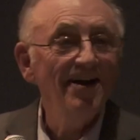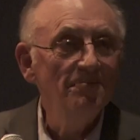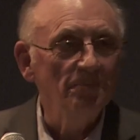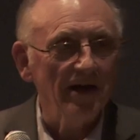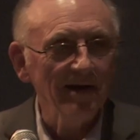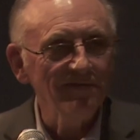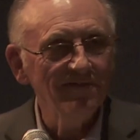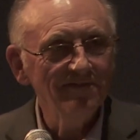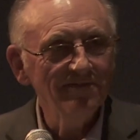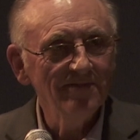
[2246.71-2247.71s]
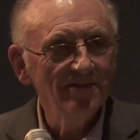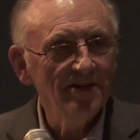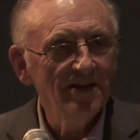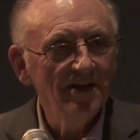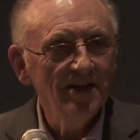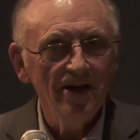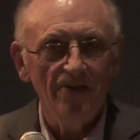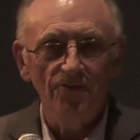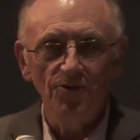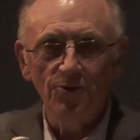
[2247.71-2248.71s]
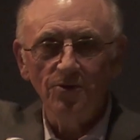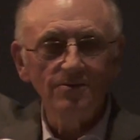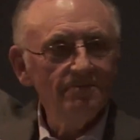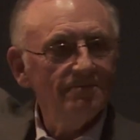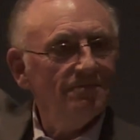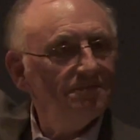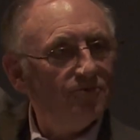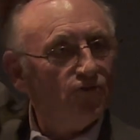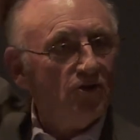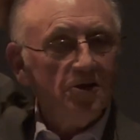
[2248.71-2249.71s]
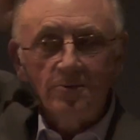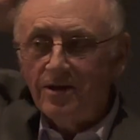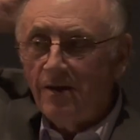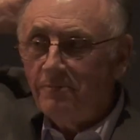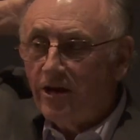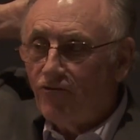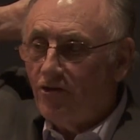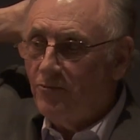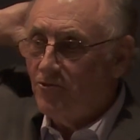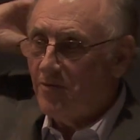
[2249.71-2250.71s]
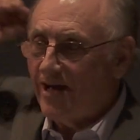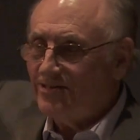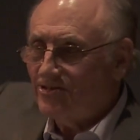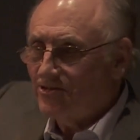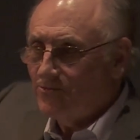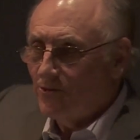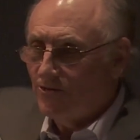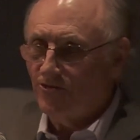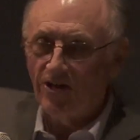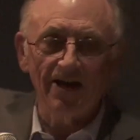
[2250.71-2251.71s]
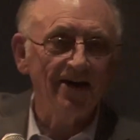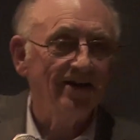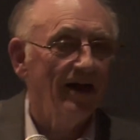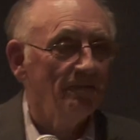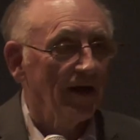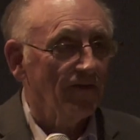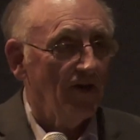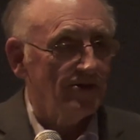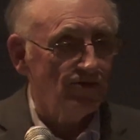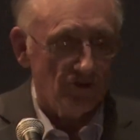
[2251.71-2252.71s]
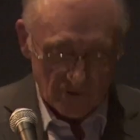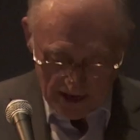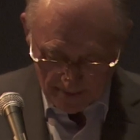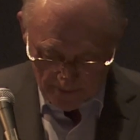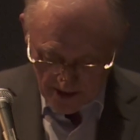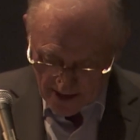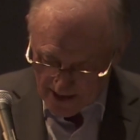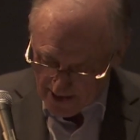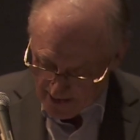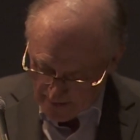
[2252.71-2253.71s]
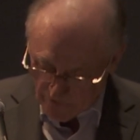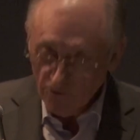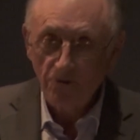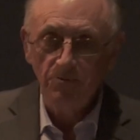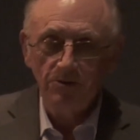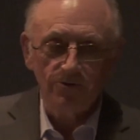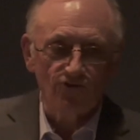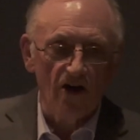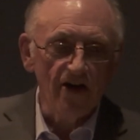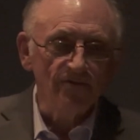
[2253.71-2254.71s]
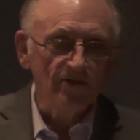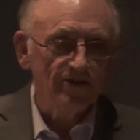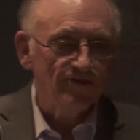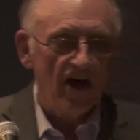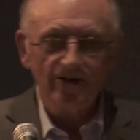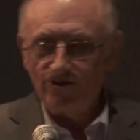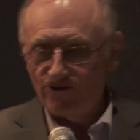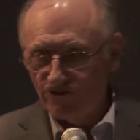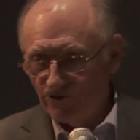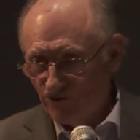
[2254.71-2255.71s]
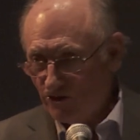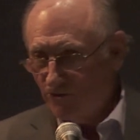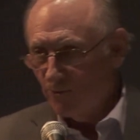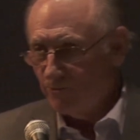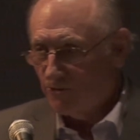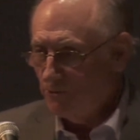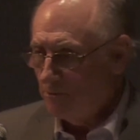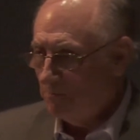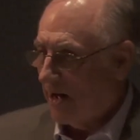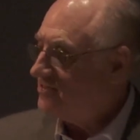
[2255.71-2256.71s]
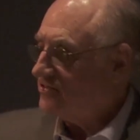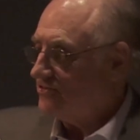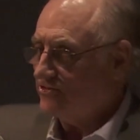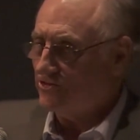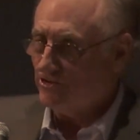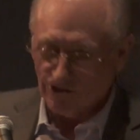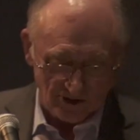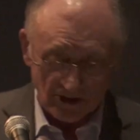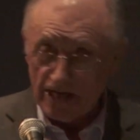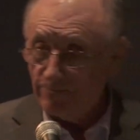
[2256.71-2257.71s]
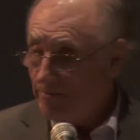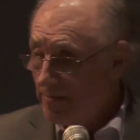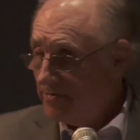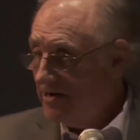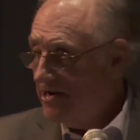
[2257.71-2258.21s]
Big if. If you can dream and not make dreams your master, if you can think and not make thoughts your aim, if you can meet with triumph and disaster and treat those two impostors just the same. Remember?